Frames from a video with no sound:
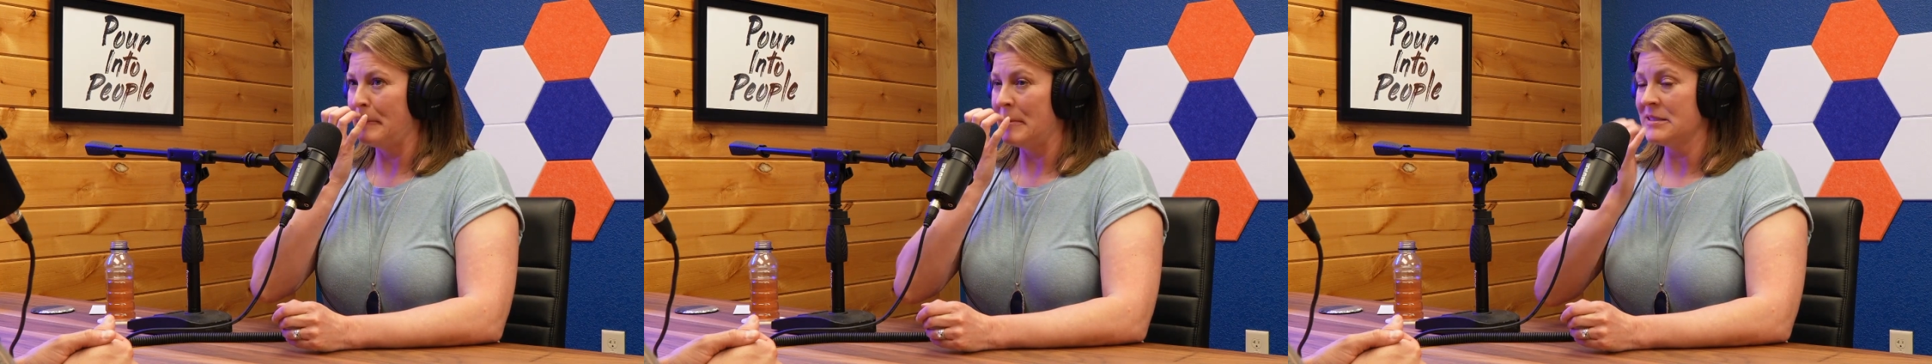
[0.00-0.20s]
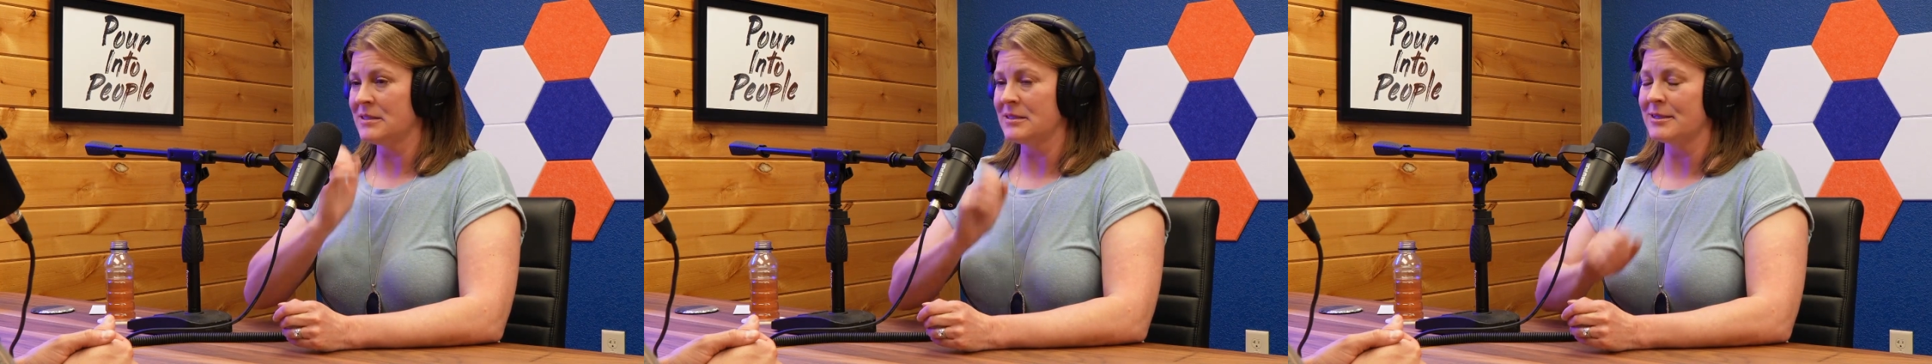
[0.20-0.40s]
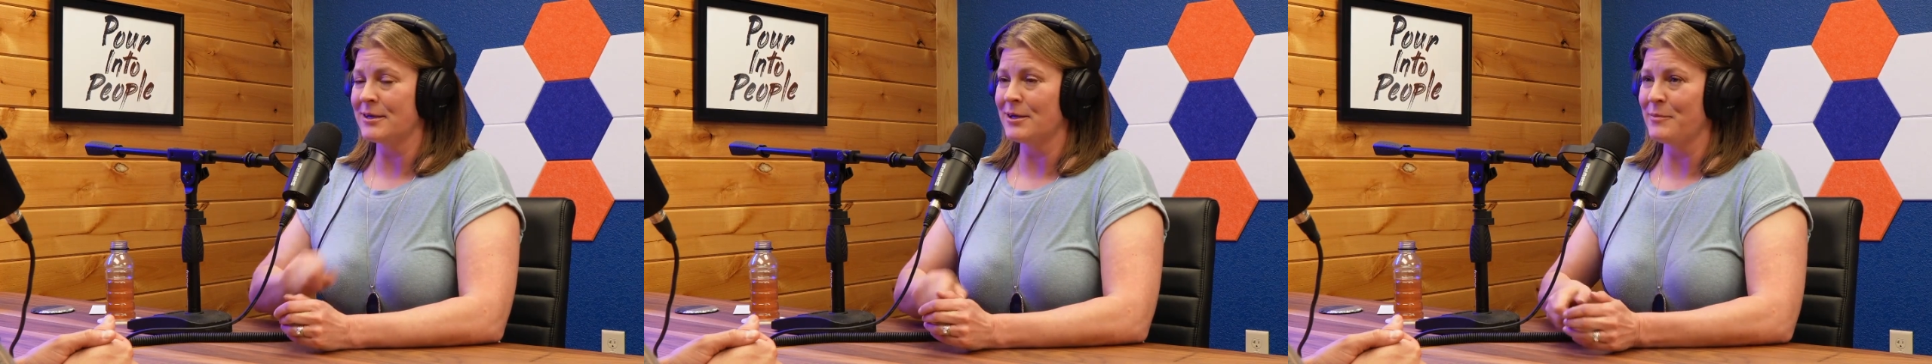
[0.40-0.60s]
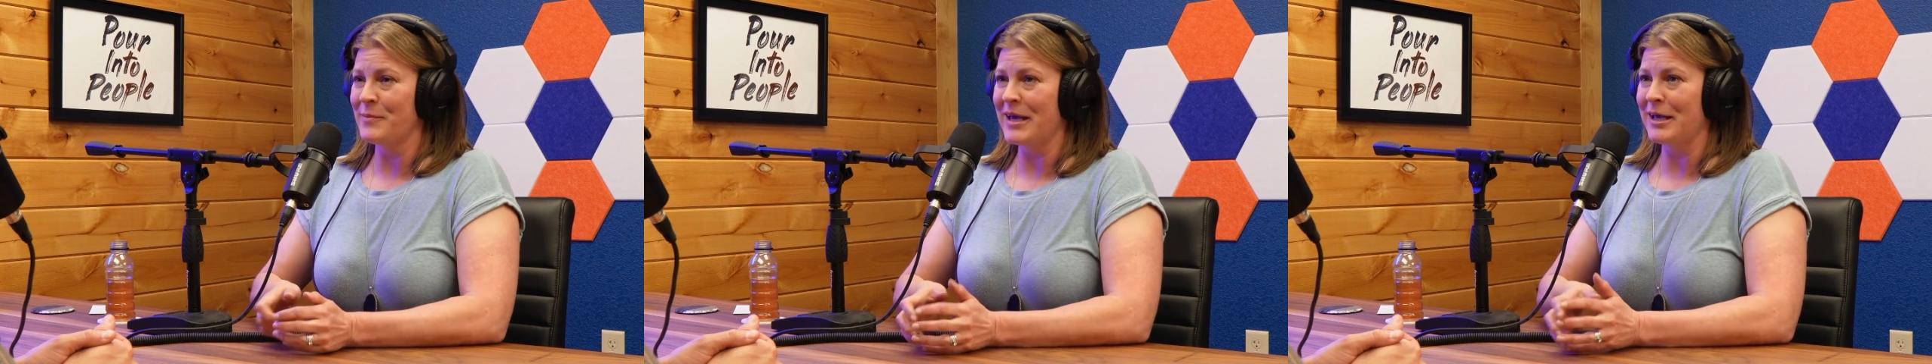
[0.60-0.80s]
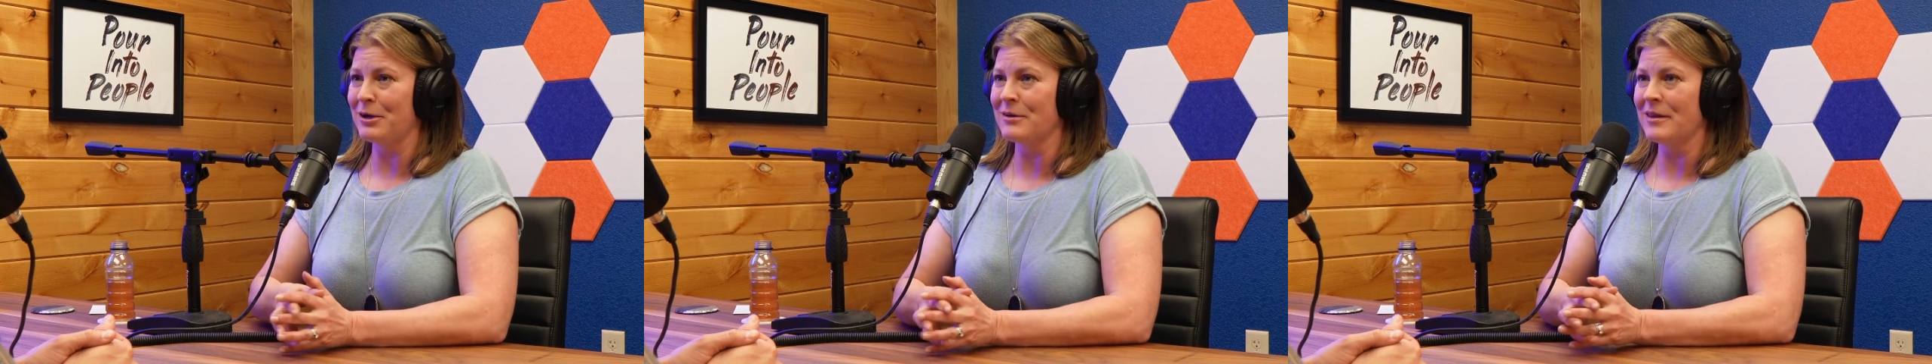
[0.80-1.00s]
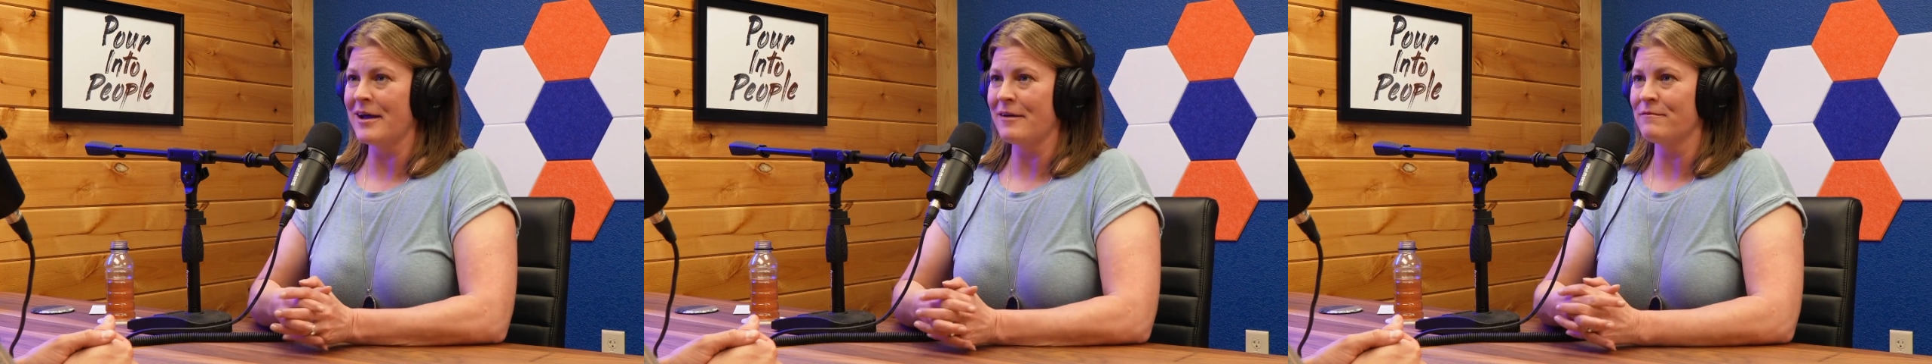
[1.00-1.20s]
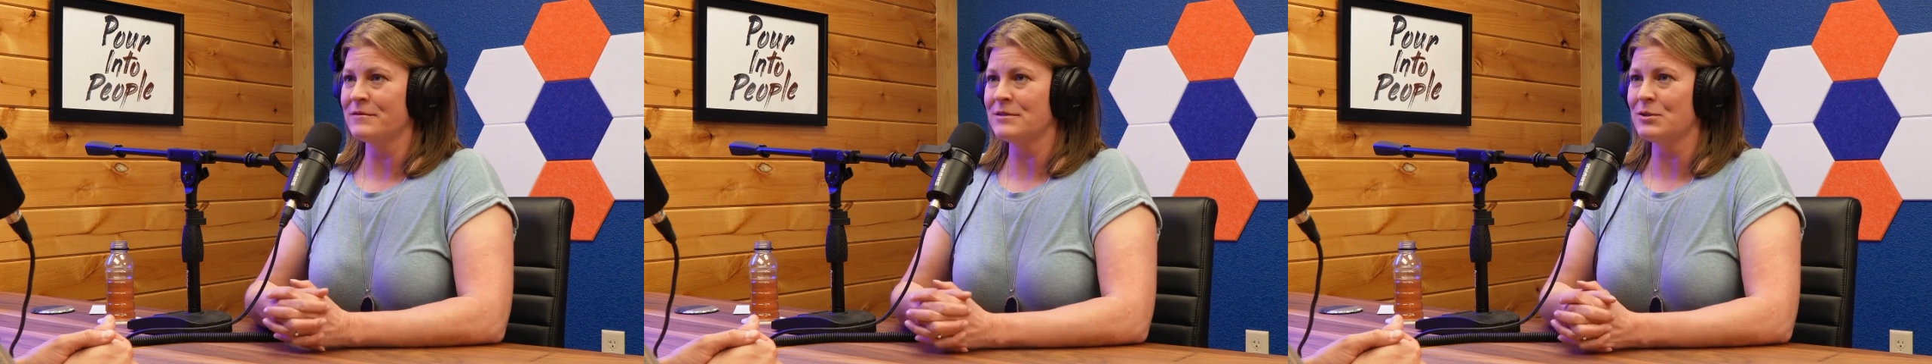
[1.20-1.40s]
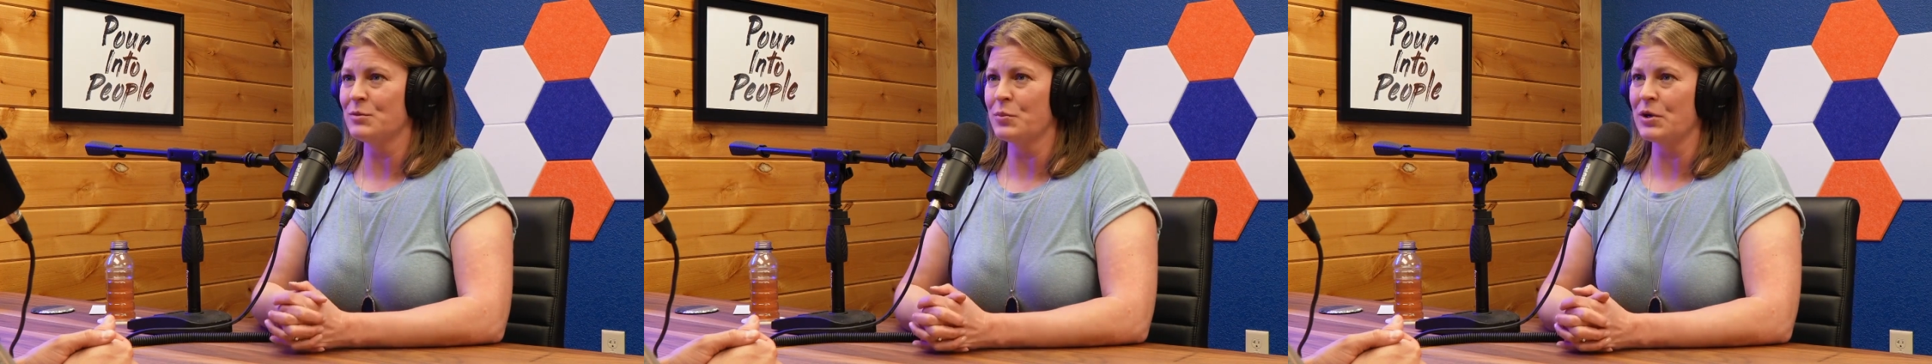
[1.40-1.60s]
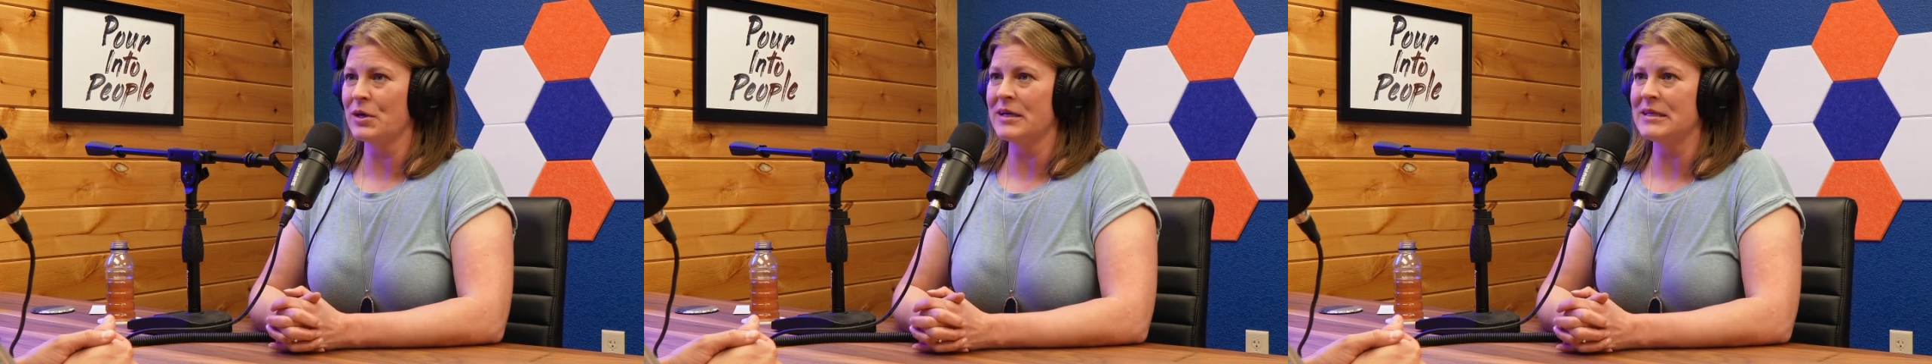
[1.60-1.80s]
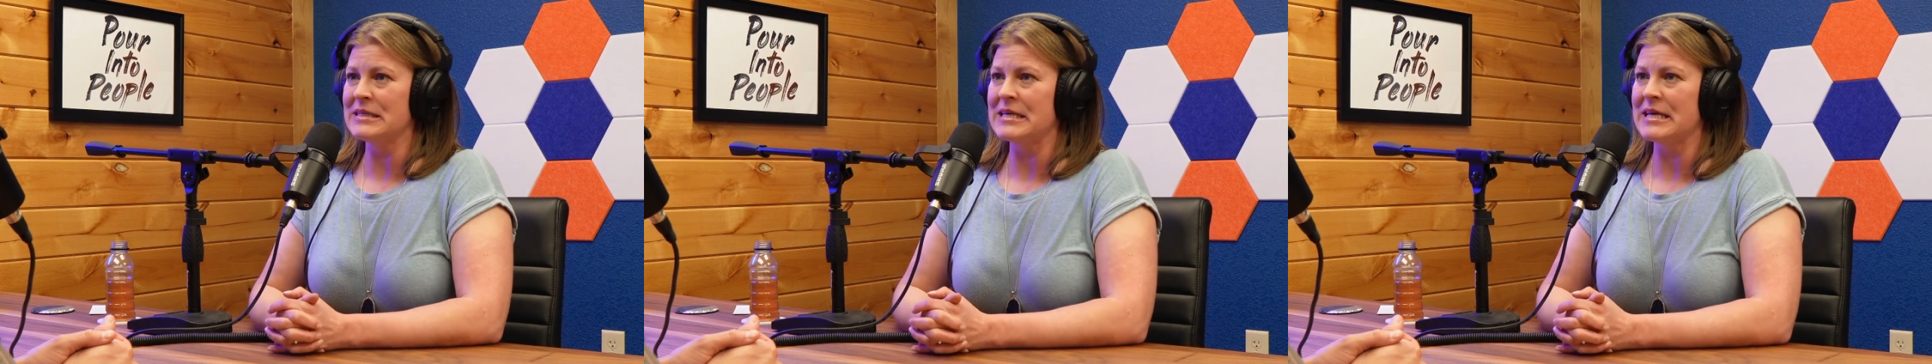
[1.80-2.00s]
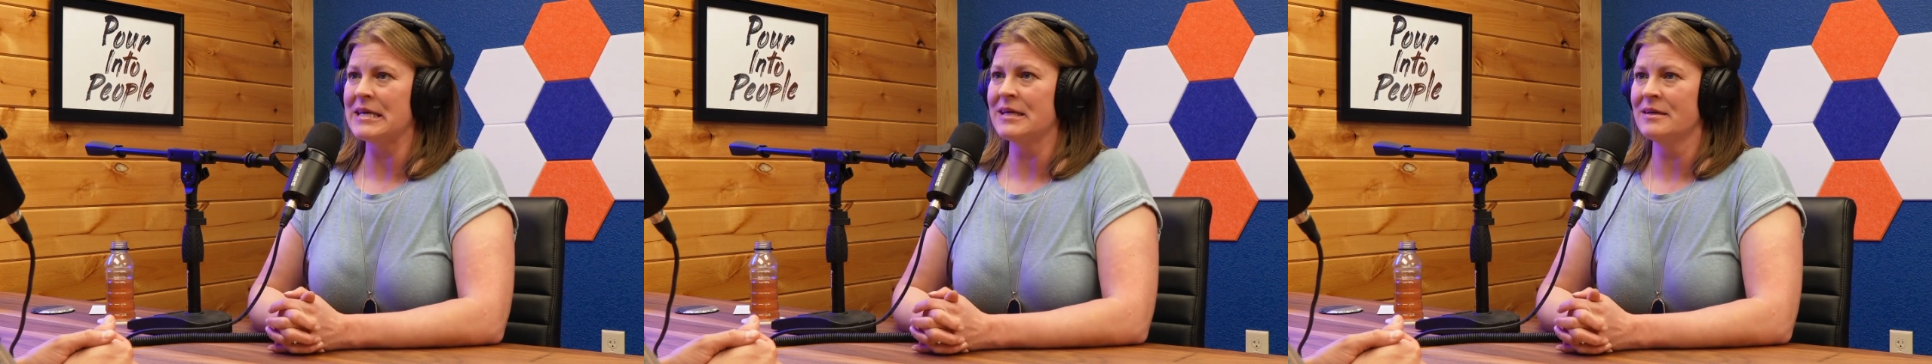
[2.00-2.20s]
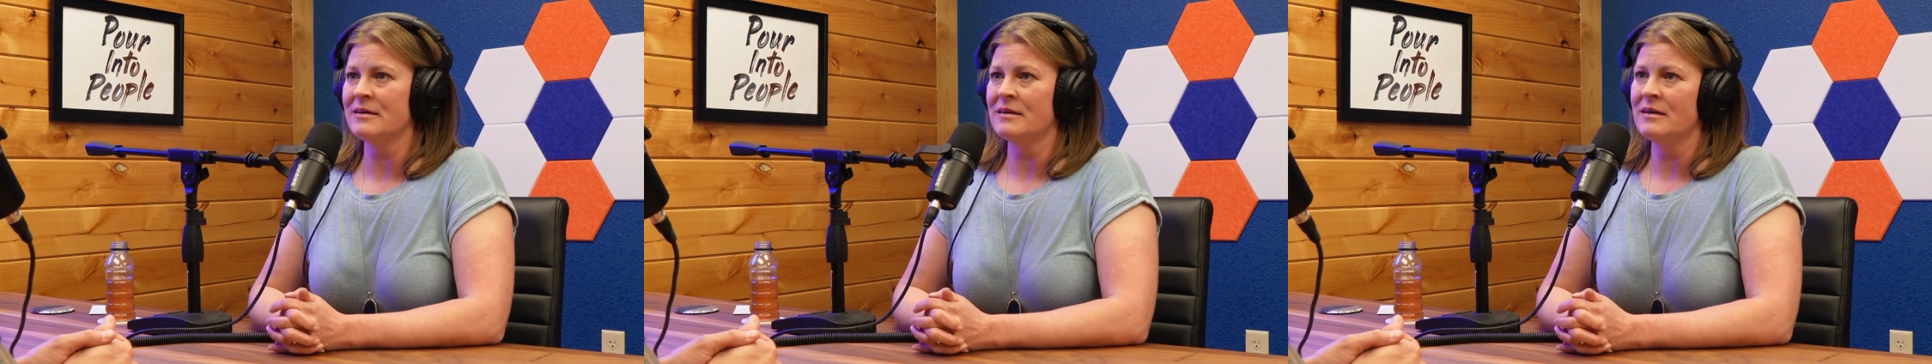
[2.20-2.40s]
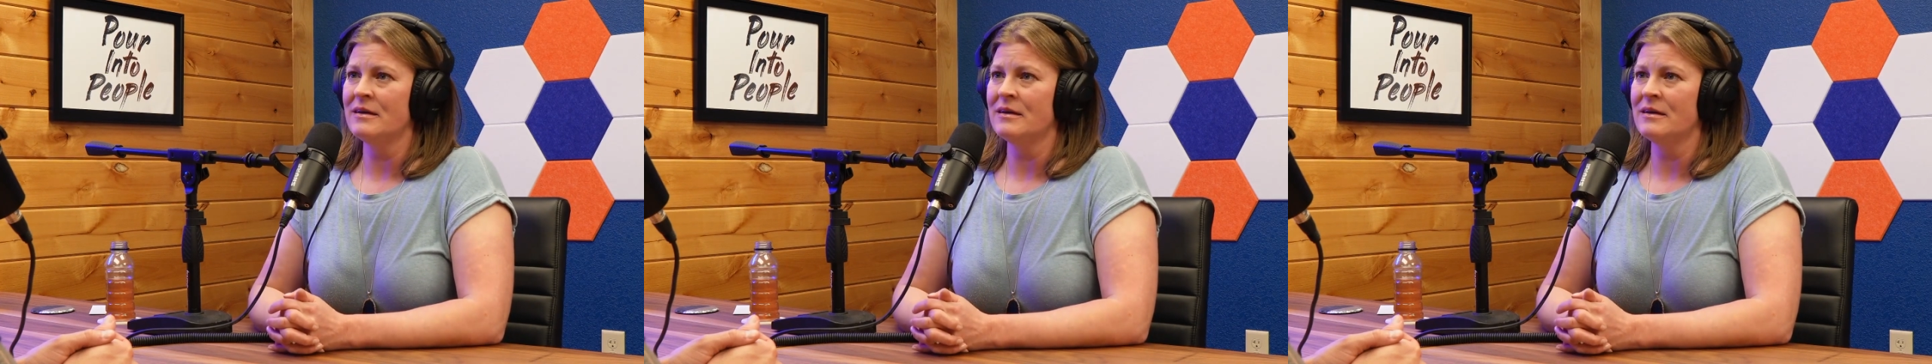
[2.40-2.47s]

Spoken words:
this is going to make your life super easy.